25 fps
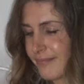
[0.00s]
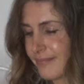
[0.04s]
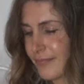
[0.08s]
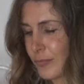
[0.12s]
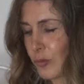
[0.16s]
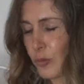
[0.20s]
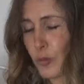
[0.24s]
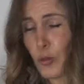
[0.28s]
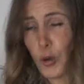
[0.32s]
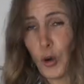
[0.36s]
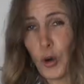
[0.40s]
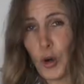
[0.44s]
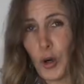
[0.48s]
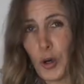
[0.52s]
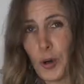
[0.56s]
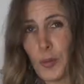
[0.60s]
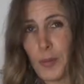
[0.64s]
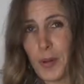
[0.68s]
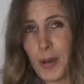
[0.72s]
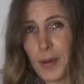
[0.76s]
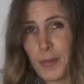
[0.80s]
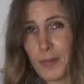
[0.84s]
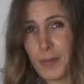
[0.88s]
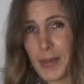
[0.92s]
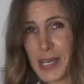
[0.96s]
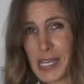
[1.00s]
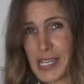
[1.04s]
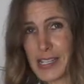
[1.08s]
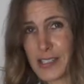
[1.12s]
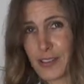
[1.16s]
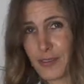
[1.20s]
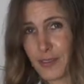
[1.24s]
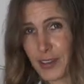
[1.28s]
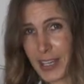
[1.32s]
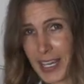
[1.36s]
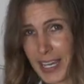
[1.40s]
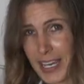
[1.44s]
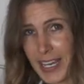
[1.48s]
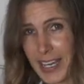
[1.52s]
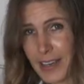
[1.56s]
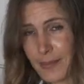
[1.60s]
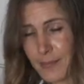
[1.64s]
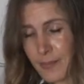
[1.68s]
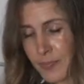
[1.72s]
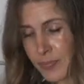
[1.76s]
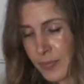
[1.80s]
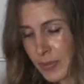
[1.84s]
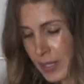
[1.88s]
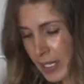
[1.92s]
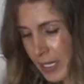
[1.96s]
warm piece of
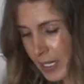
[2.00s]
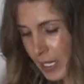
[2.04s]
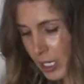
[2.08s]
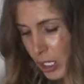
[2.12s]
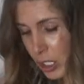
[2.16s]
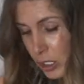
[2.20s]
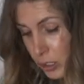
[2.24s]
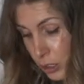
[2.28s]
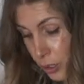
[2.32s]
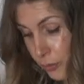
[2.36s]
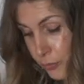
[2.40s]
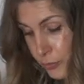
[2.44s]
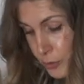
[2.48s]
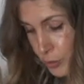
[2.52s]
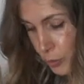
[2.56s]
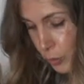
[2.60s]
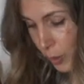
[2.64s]
kit. Gloves